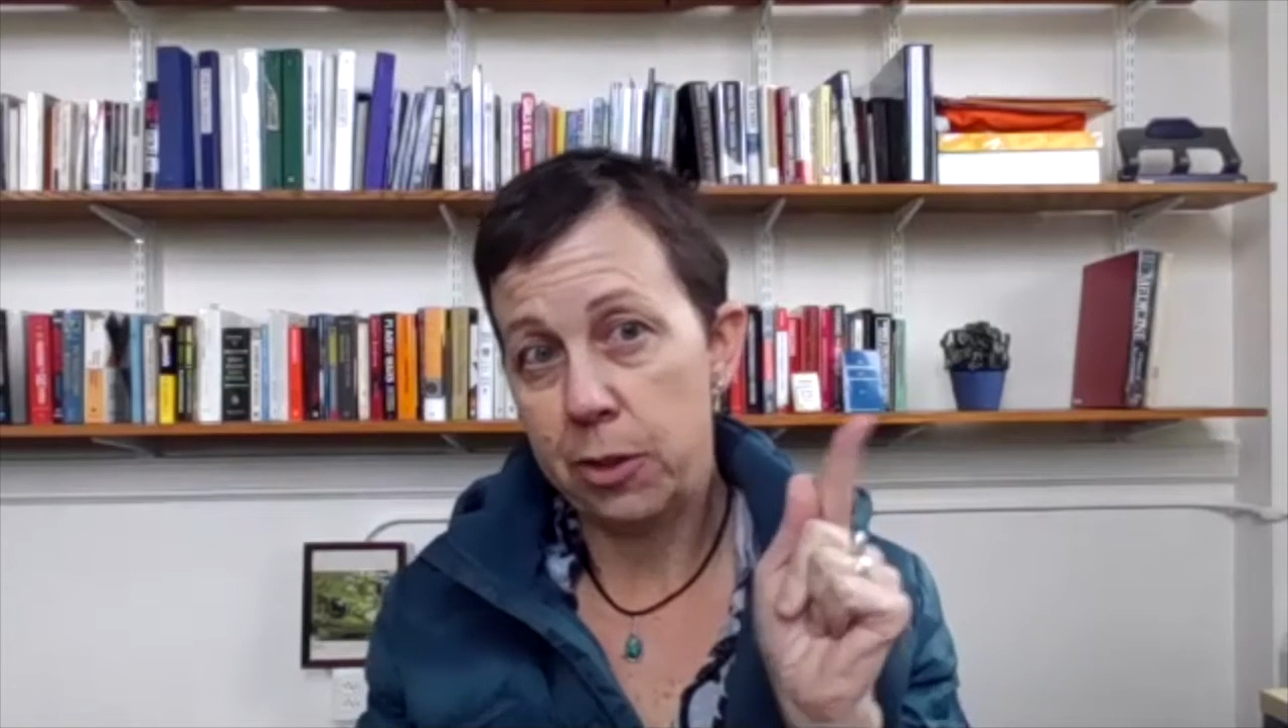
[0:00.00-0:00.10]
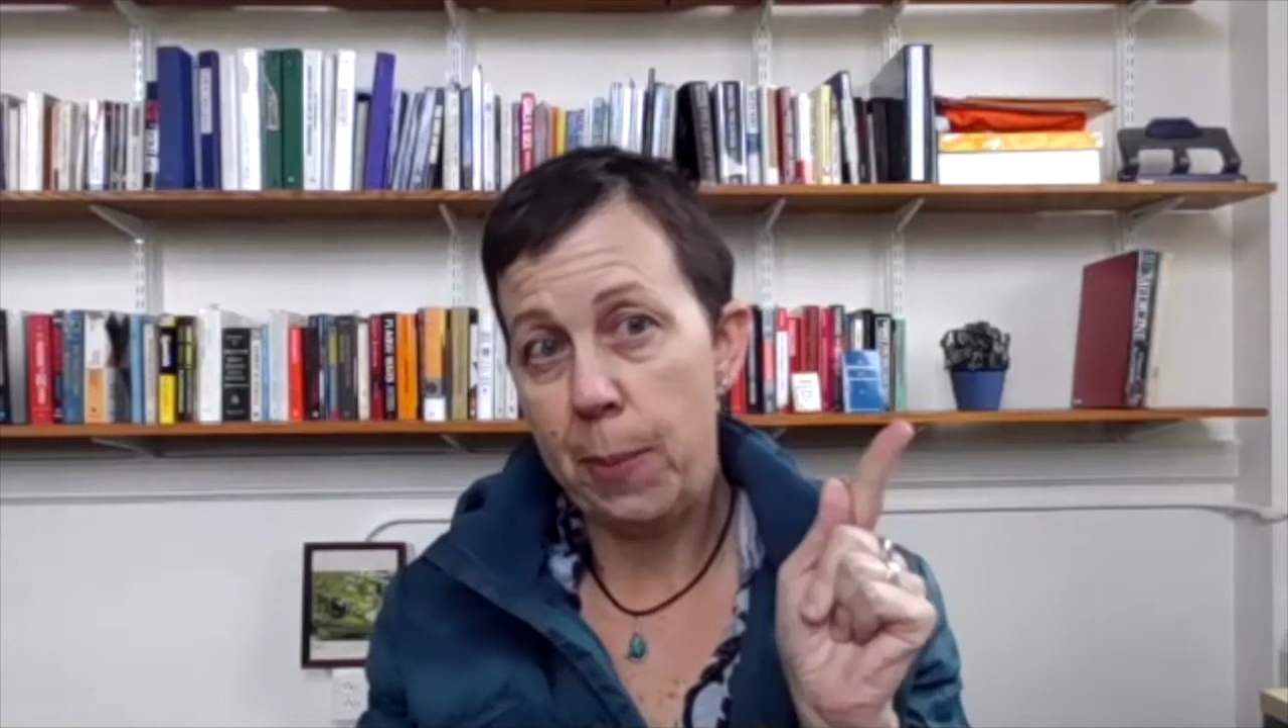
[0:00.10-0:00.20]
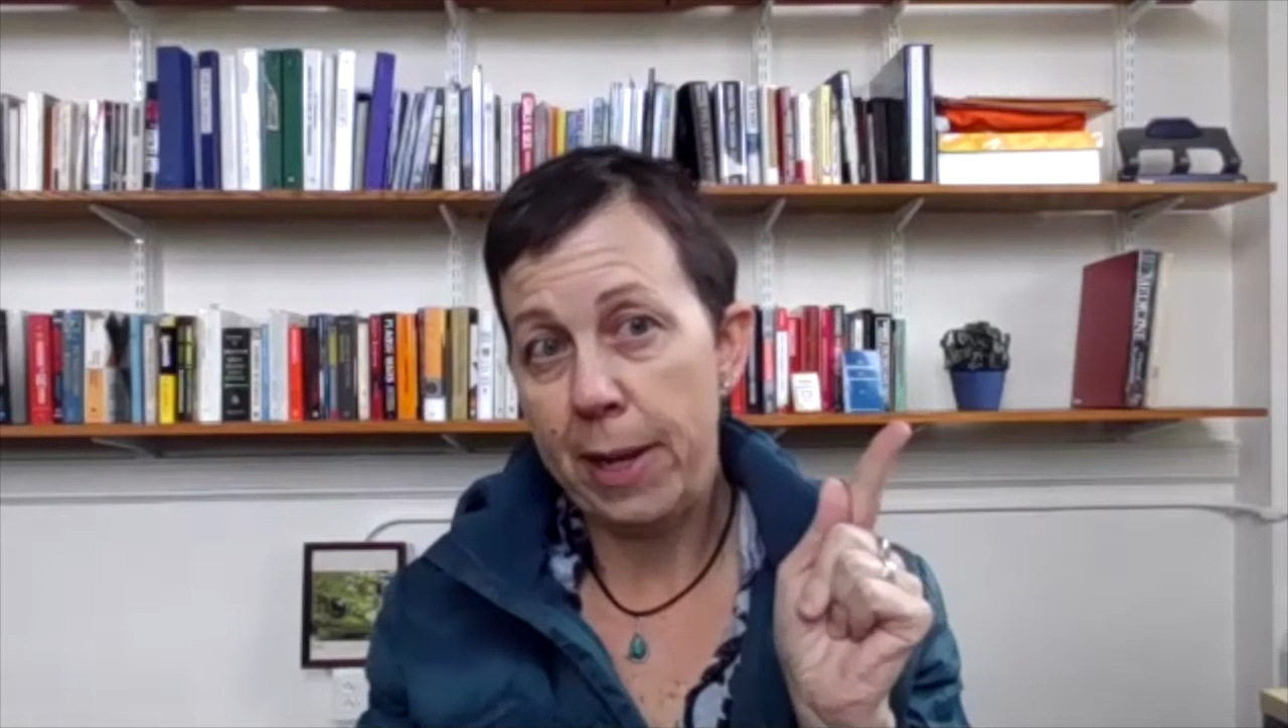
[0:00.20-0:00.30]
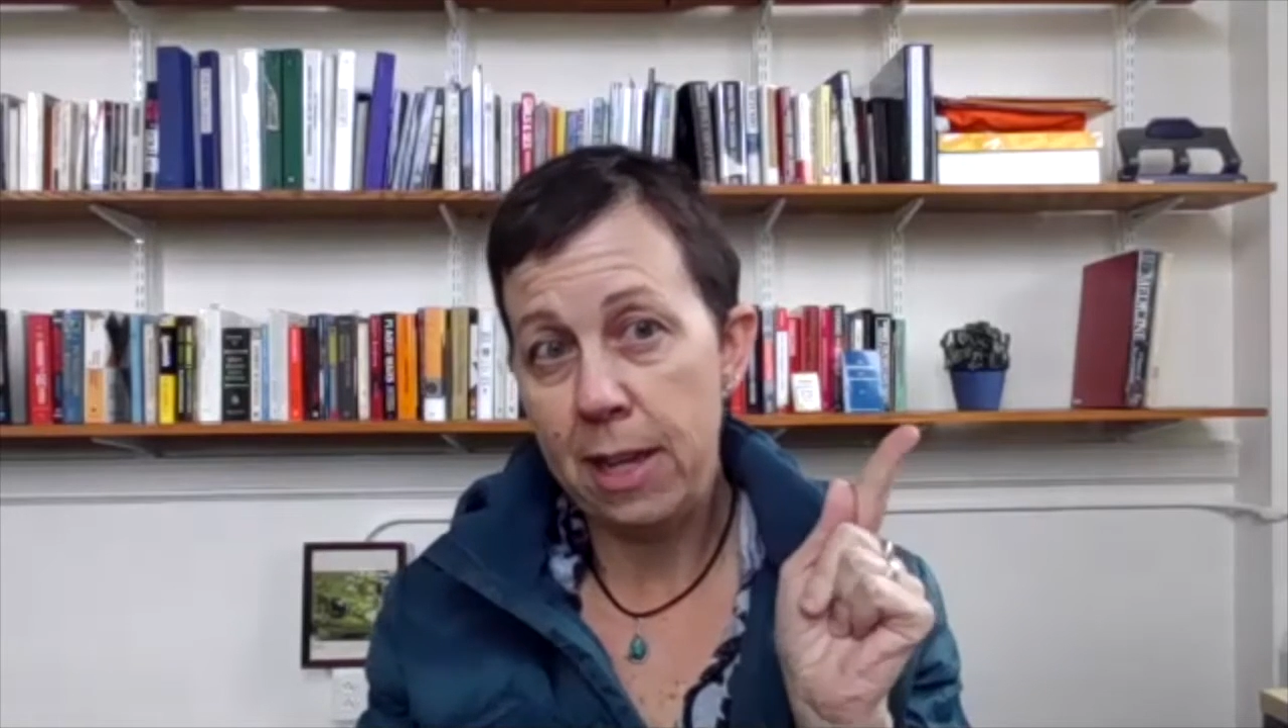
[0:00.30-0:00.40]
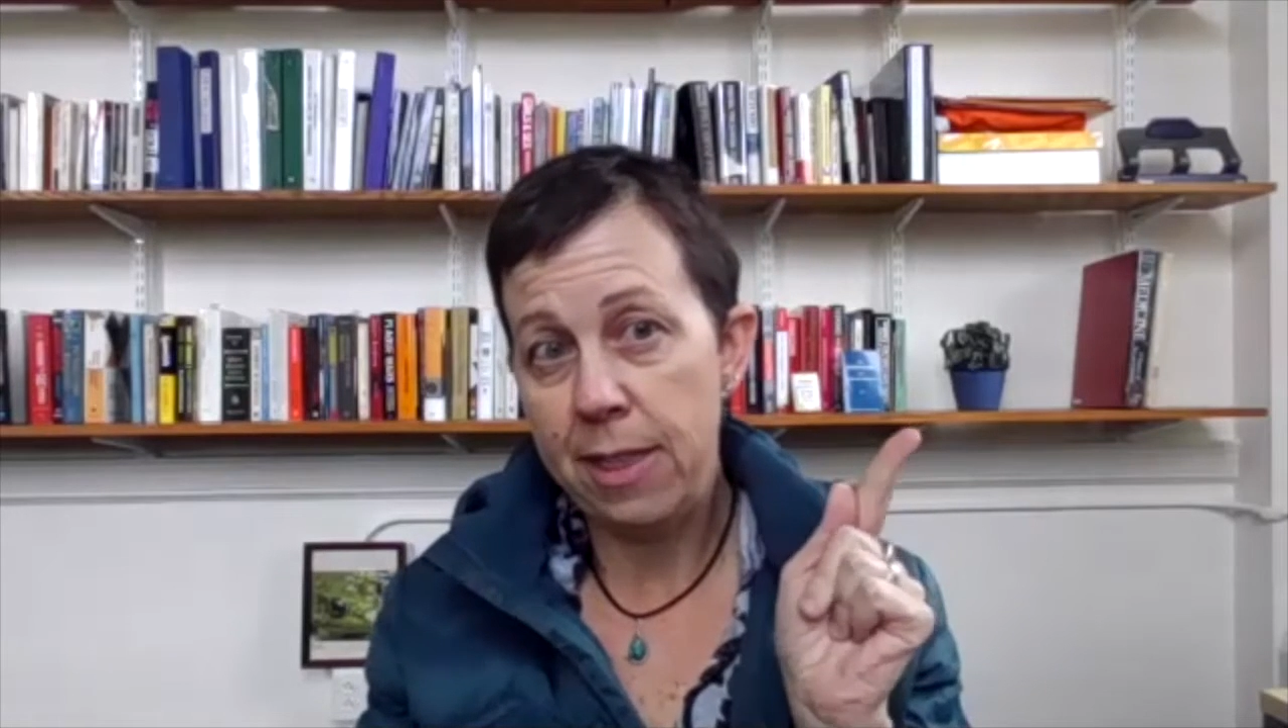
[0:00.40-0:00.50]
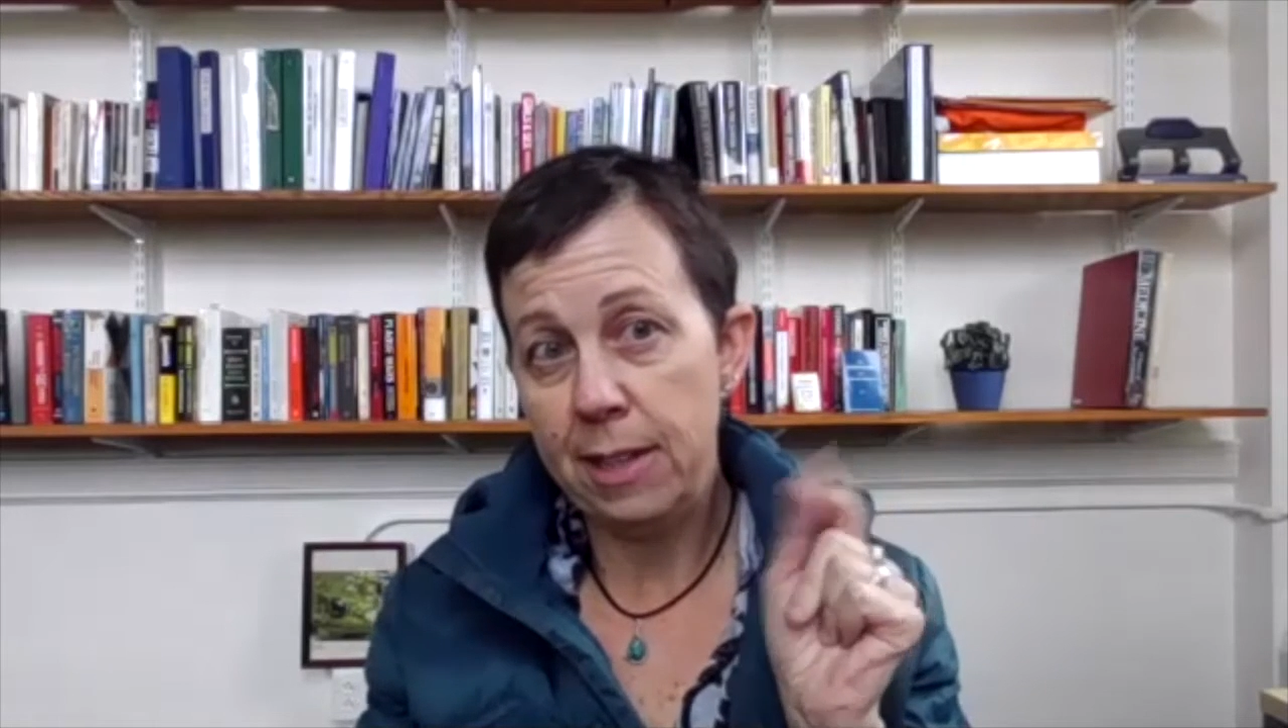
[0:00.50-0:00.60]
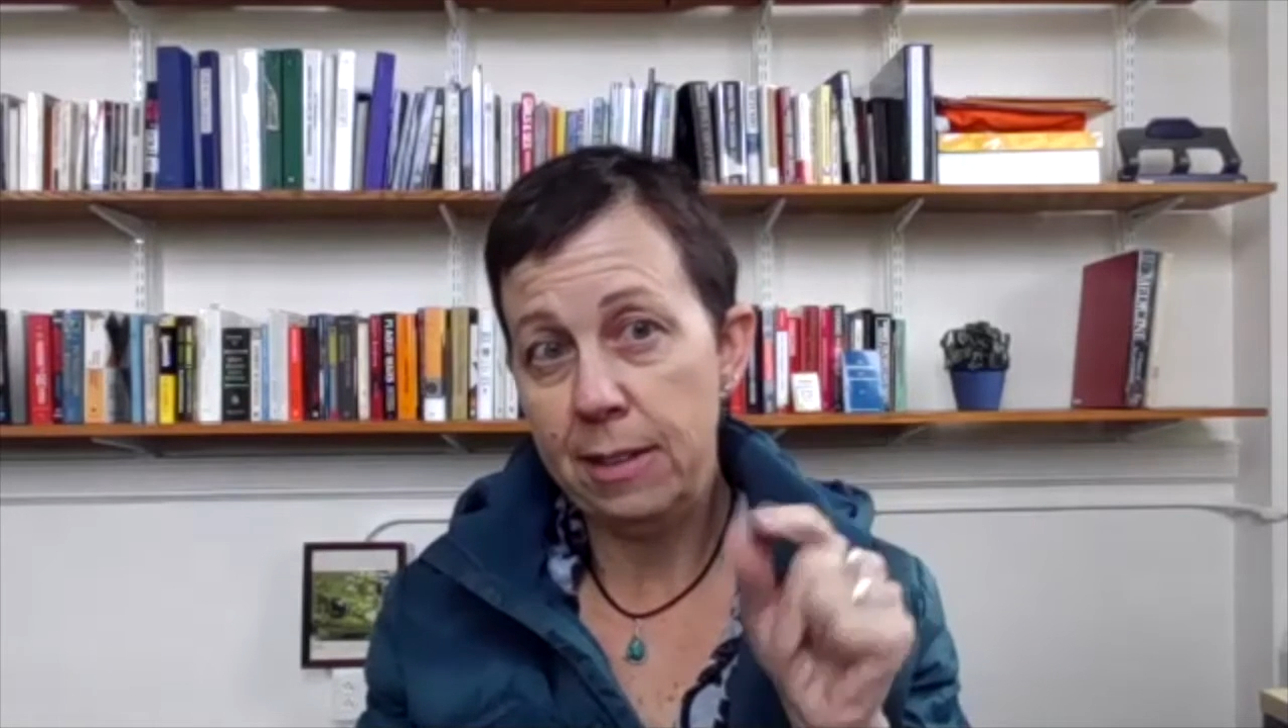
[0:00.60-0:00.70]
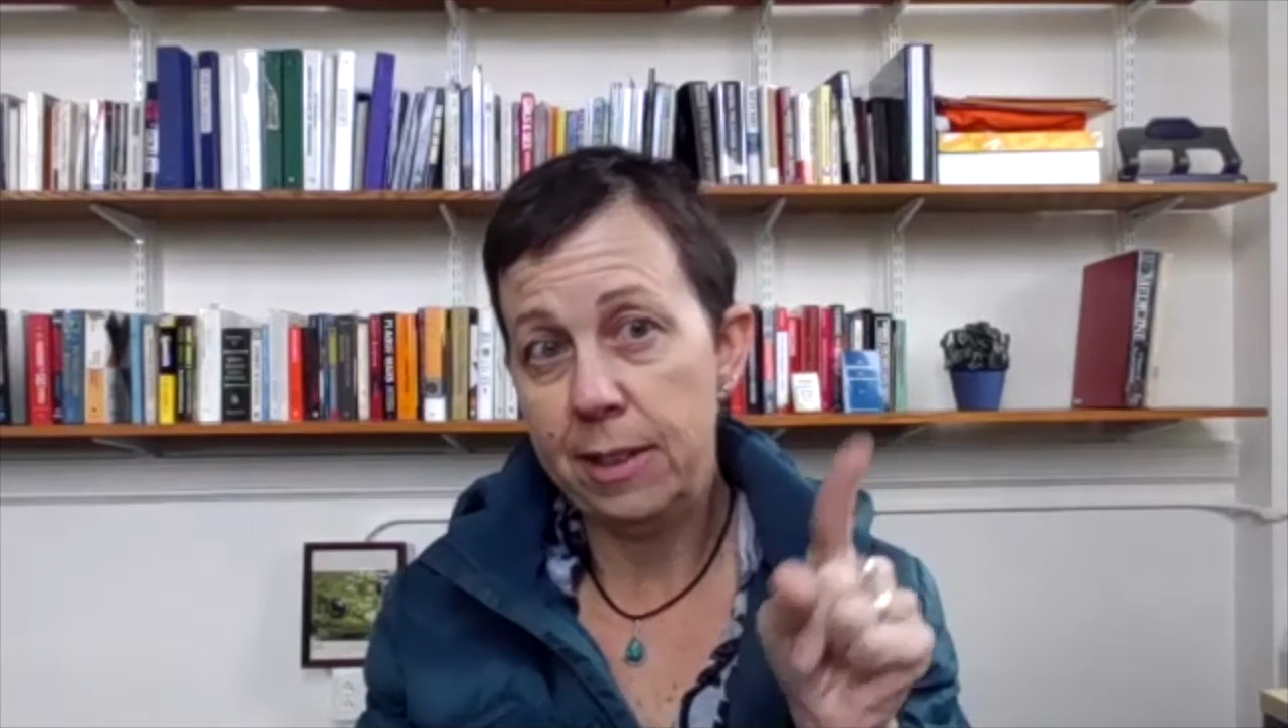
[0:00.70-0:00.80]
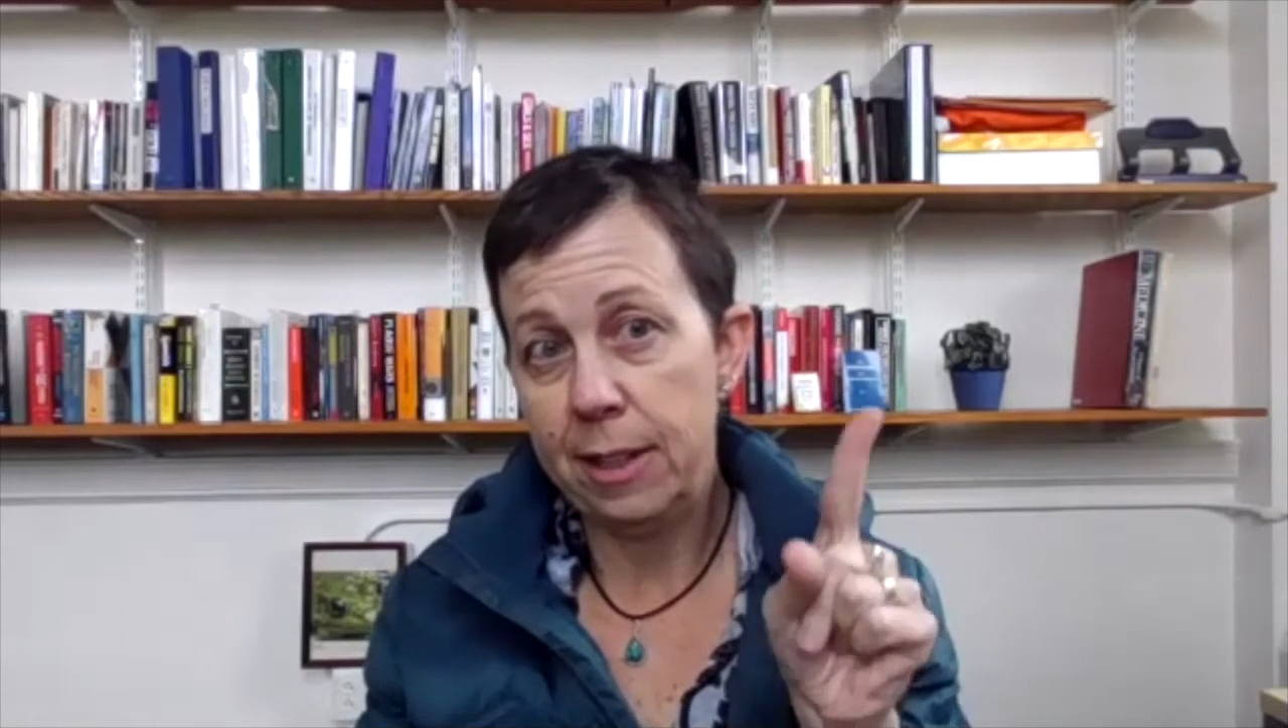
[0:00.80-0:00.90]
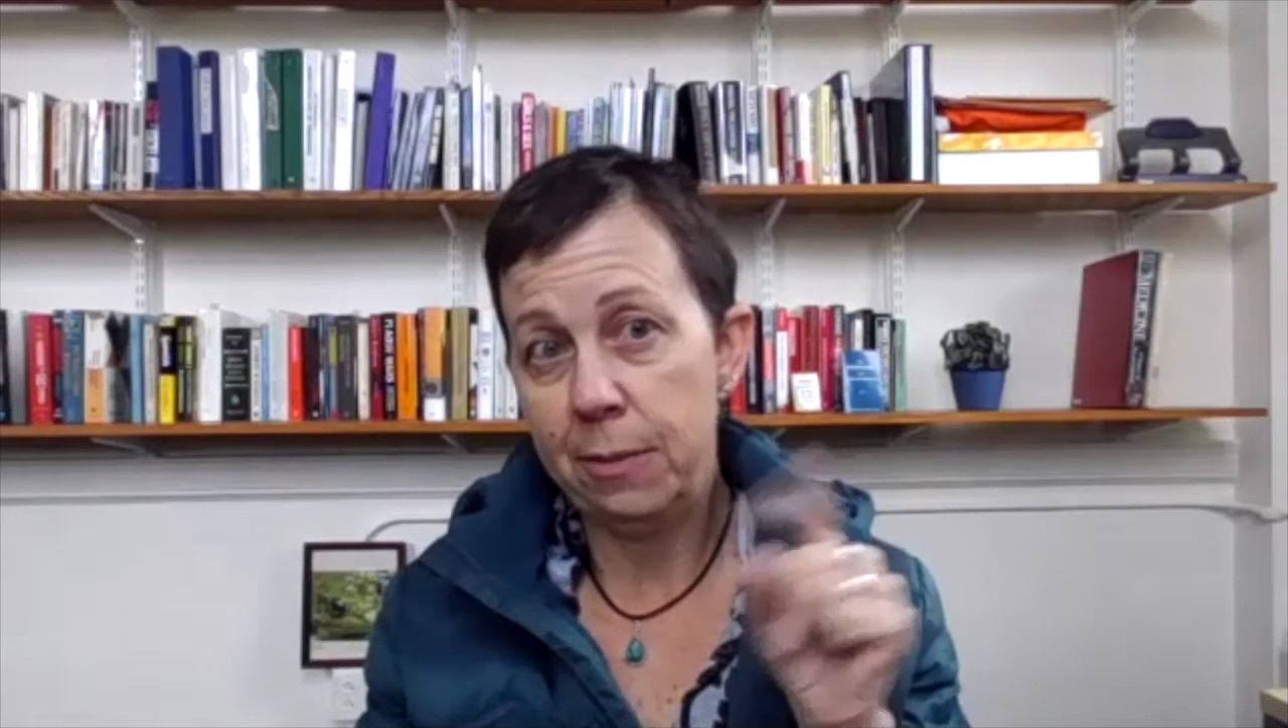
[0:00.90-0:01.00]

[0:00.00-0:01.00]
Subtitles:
spiky thing,